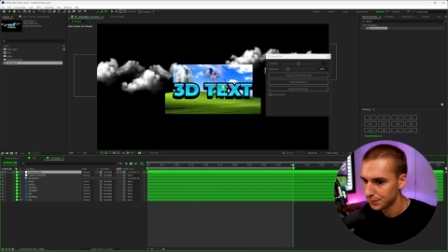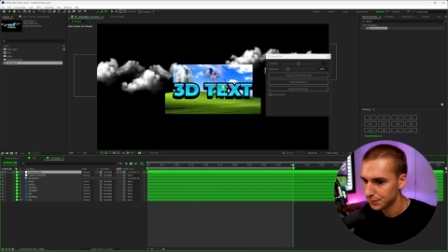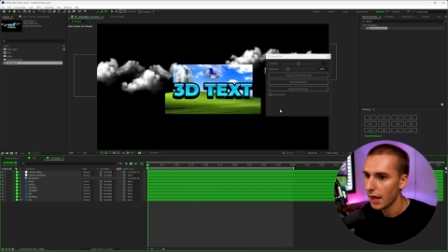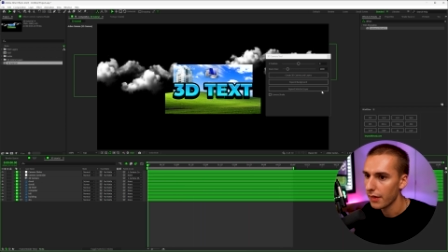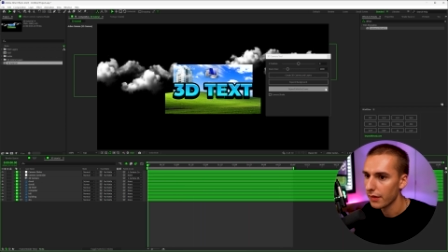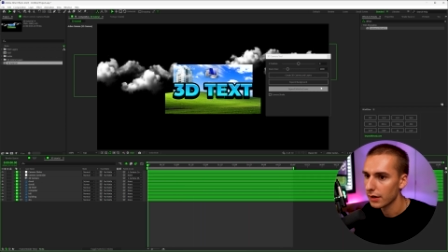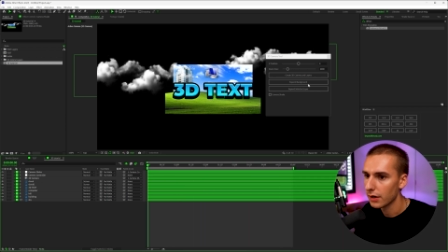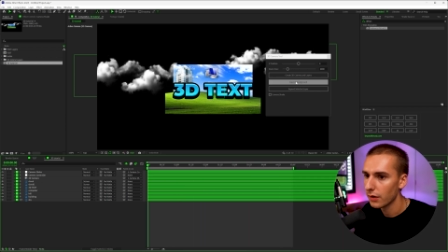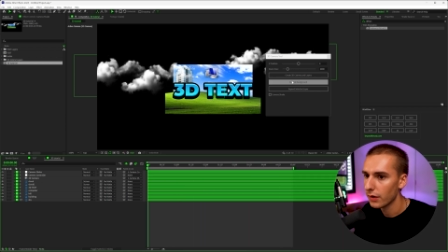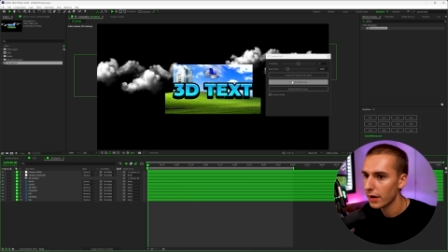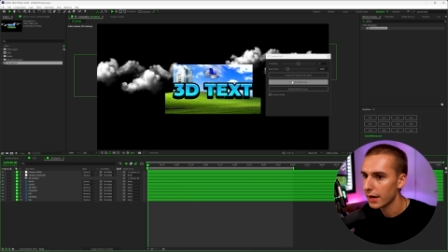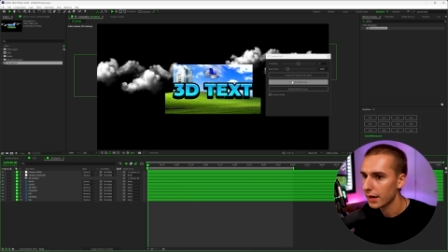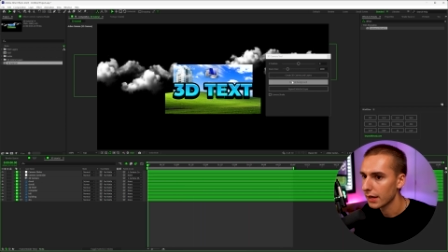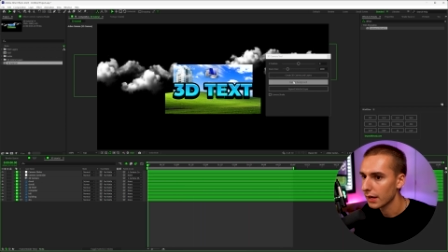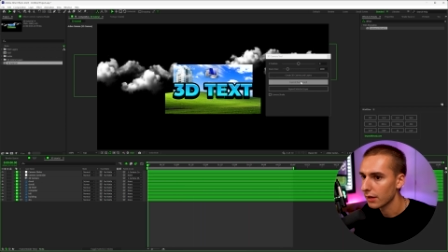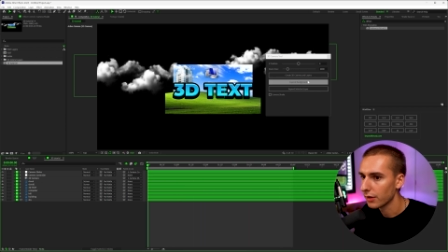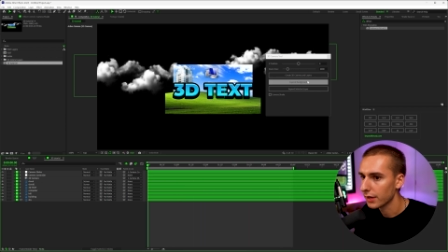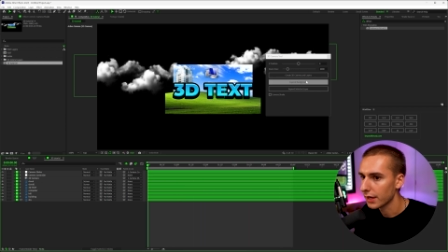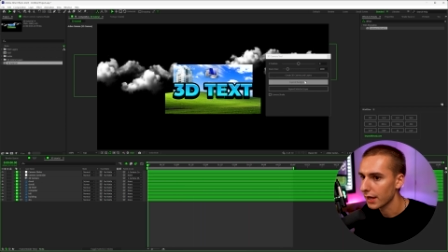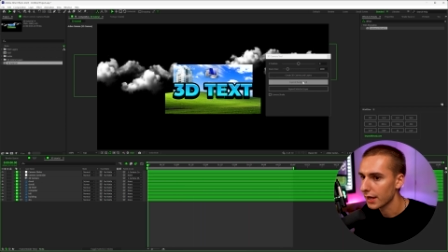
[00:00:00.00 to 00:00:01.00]
and then go ahead and
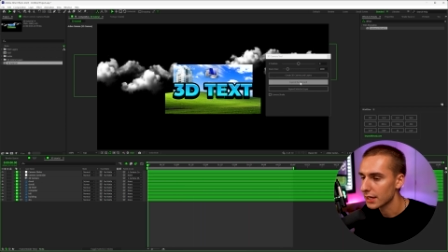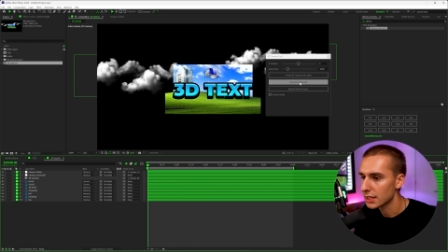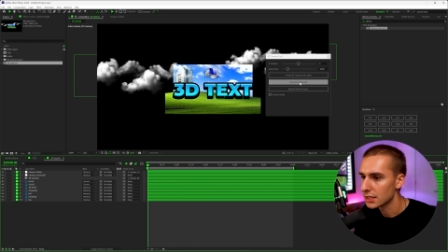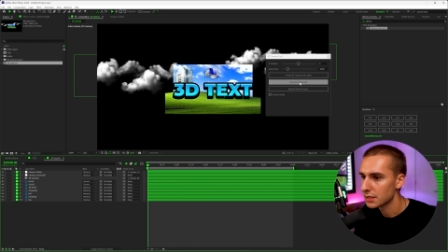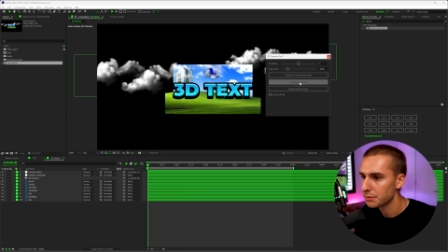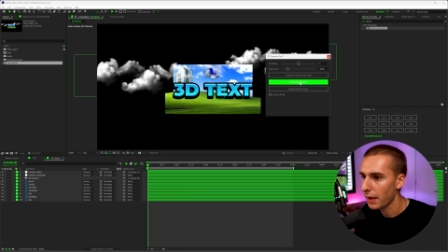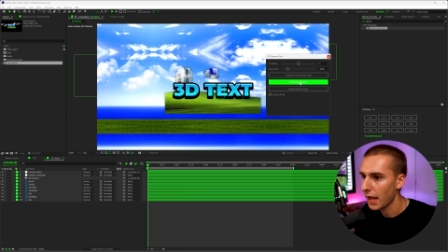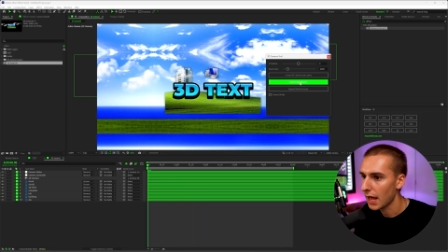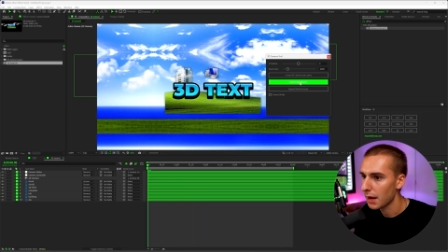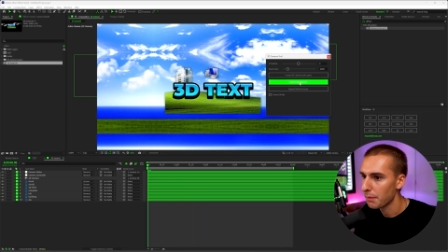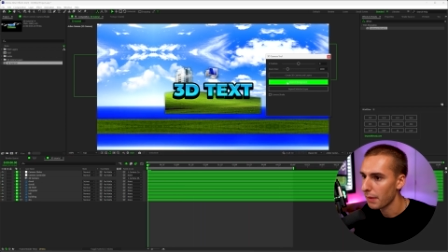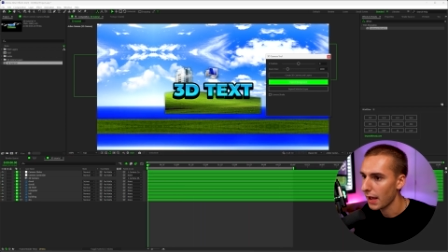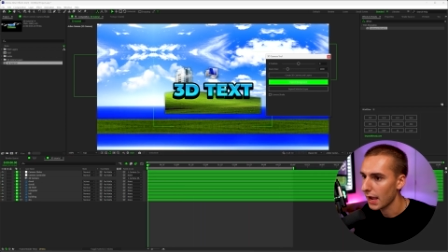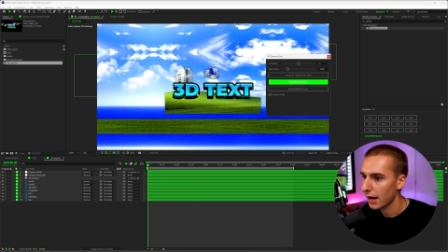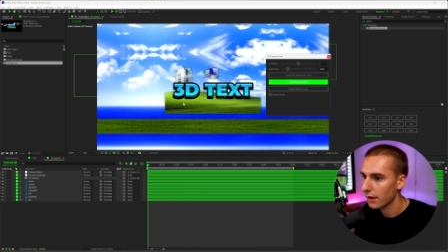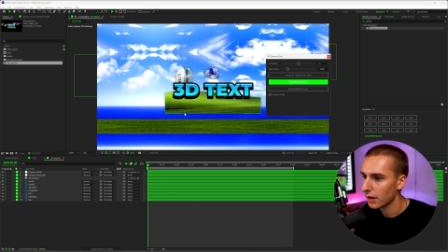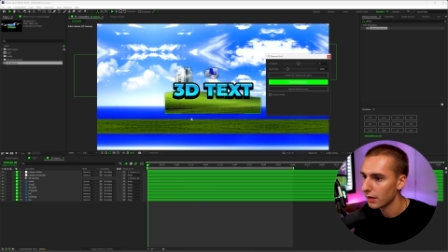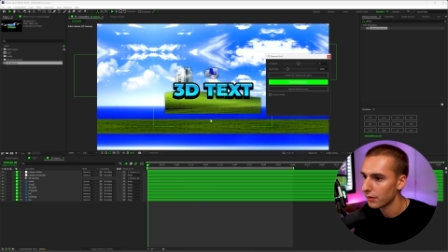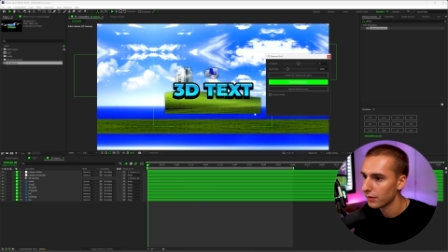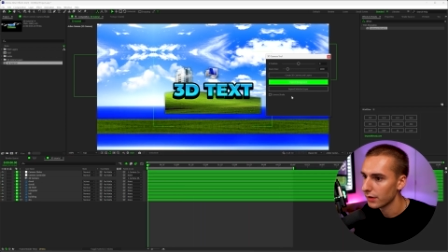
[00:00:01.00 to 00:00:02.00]
click expand
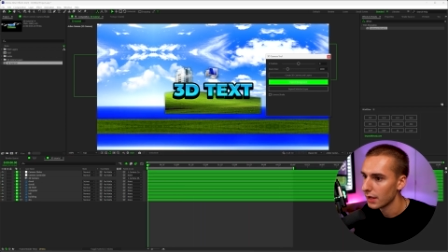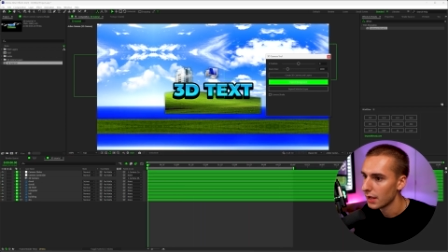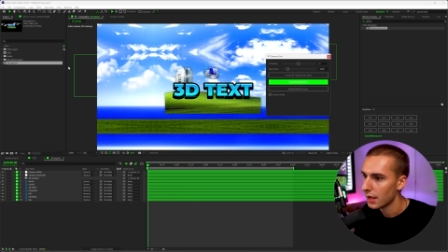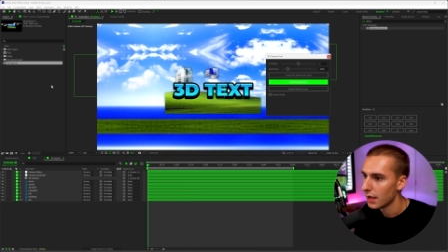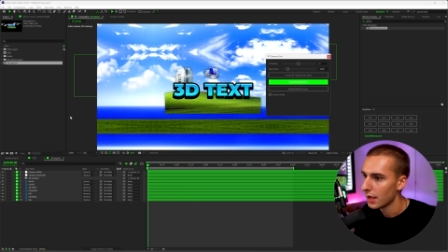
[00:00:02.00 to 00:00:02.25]
background